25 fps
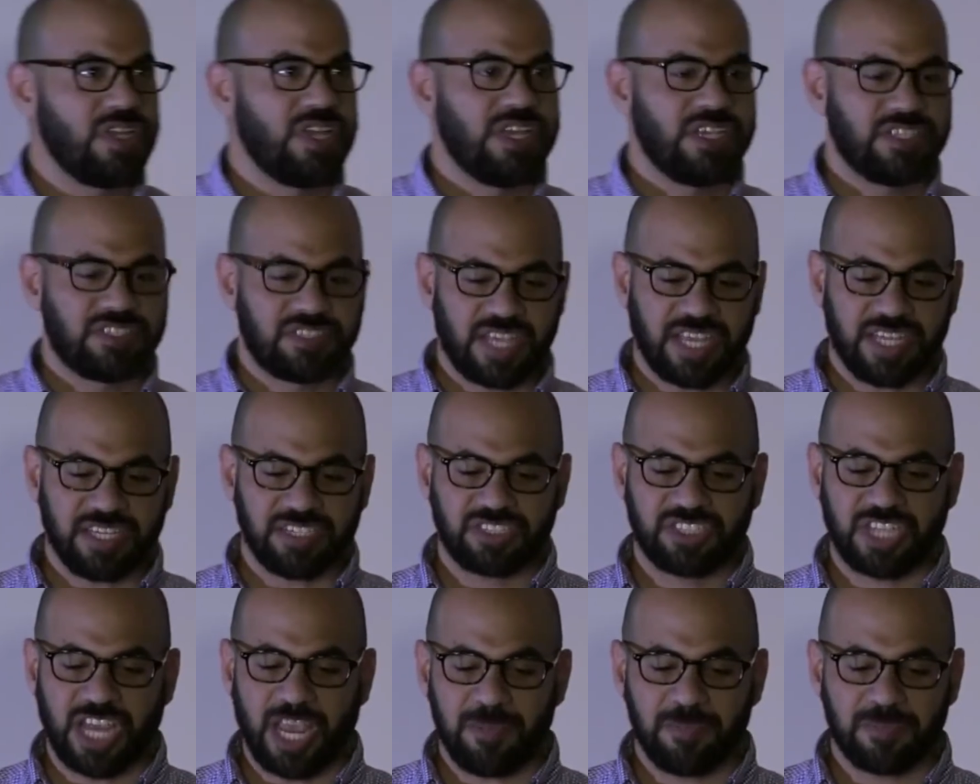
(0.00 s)
St.
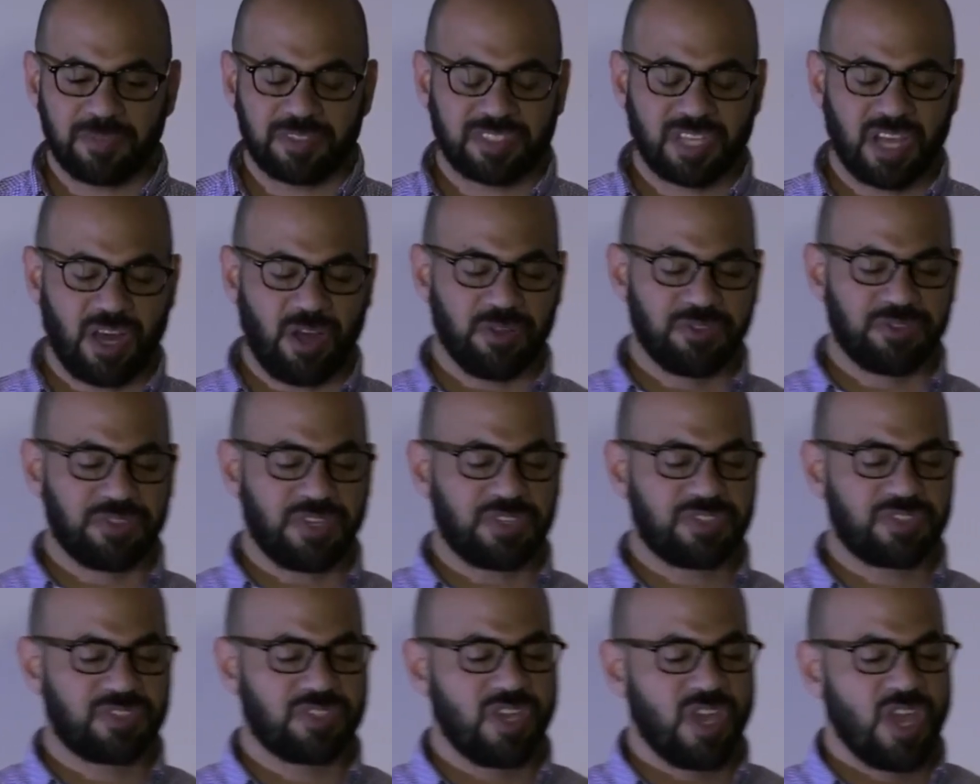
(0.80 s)
James tells
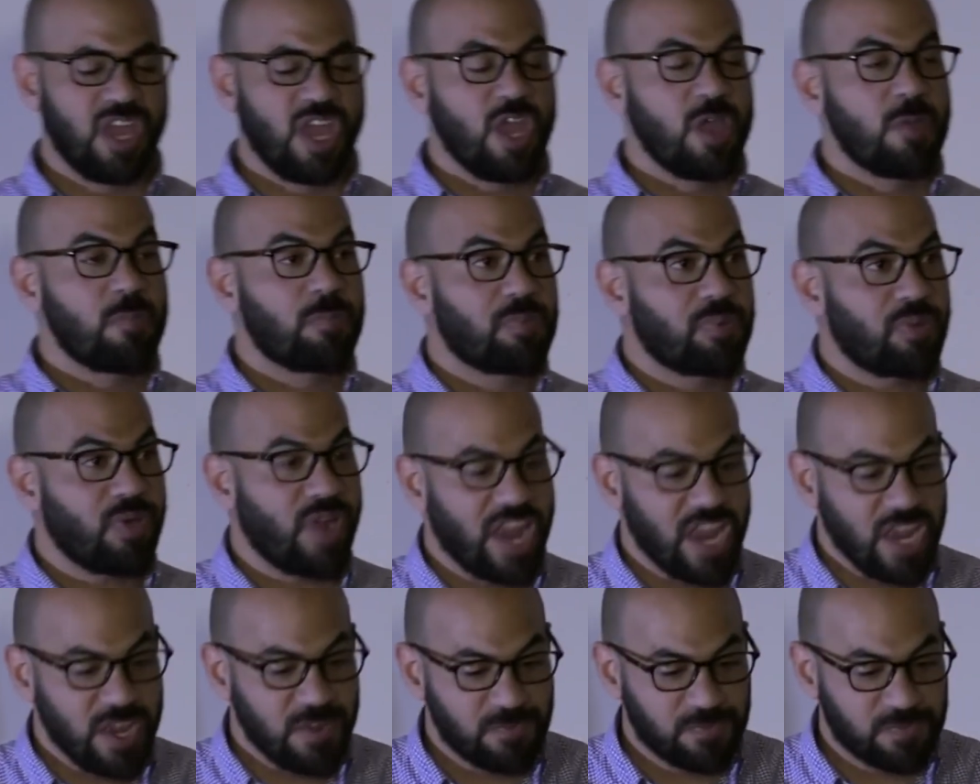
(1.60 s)
us,
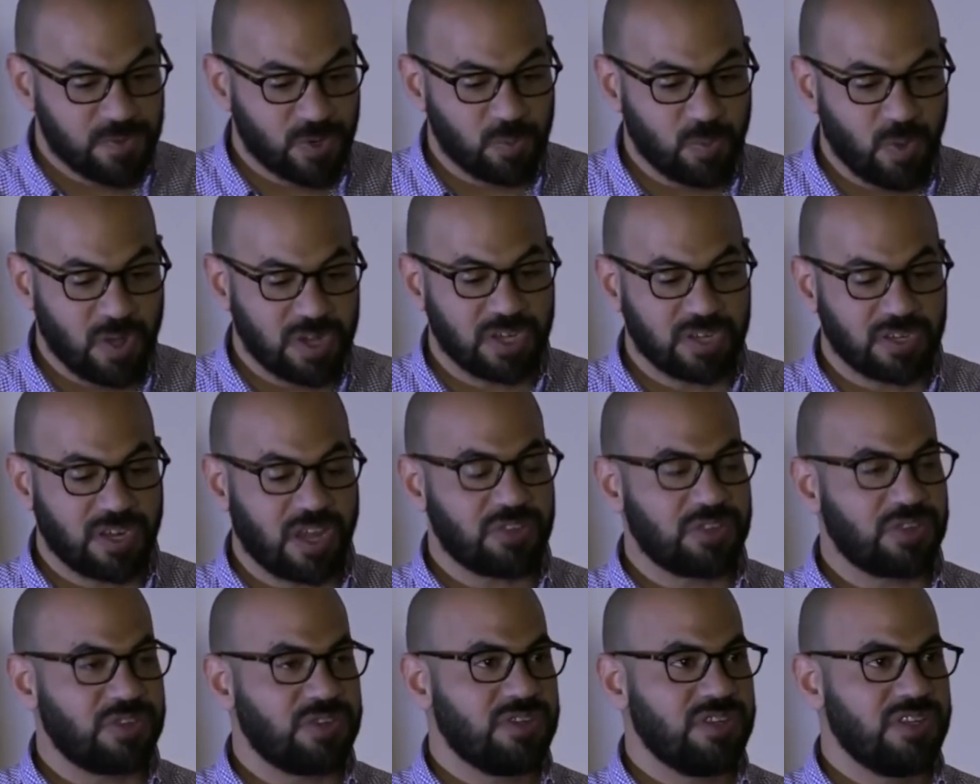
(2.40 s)
pray for one
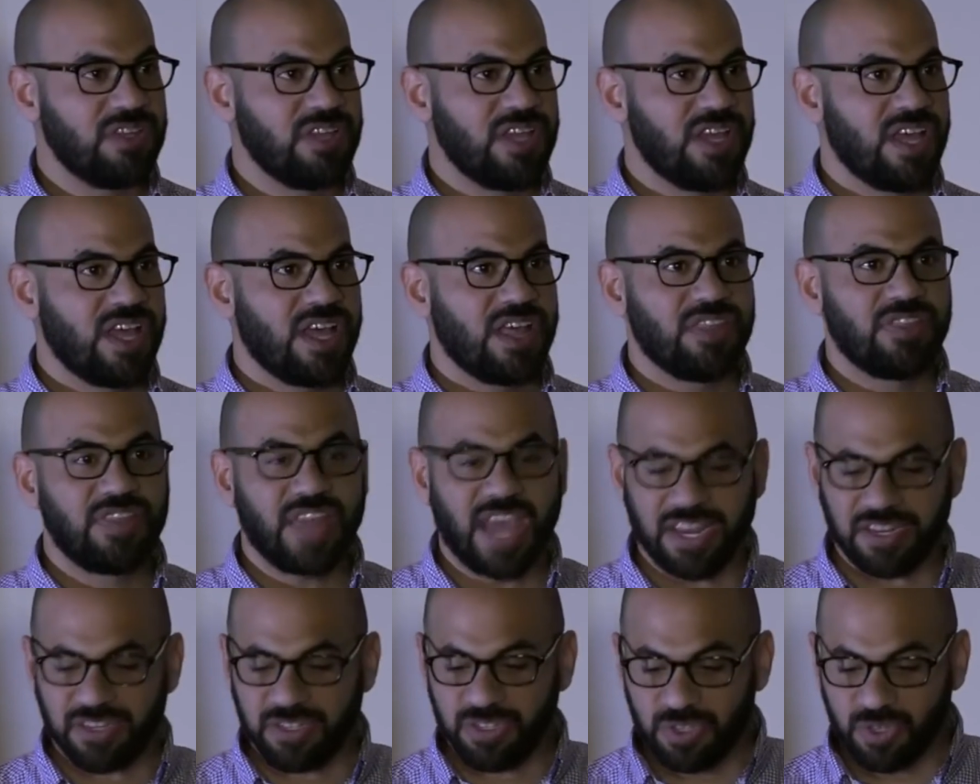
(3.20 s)
another
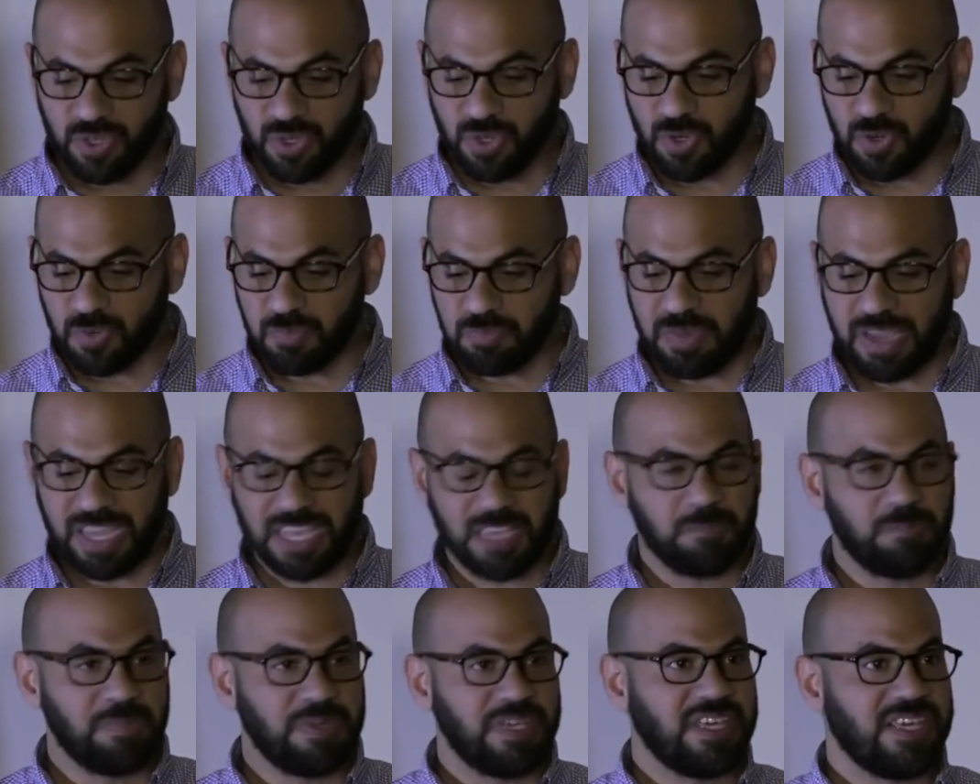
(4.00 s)
that you may
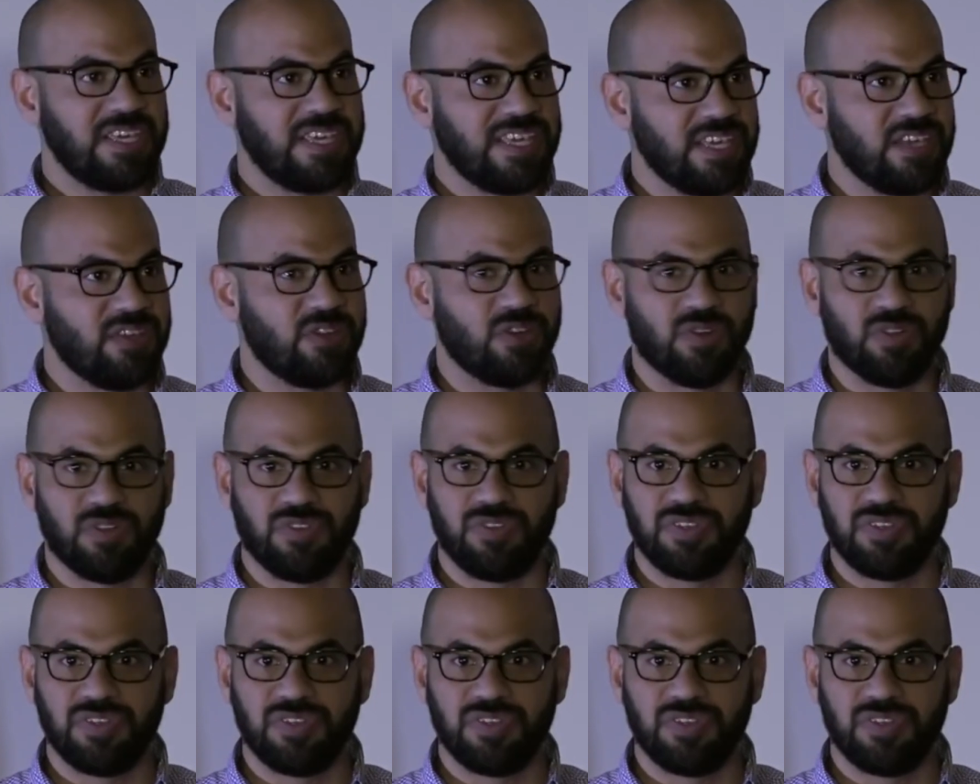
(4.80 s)
be healed.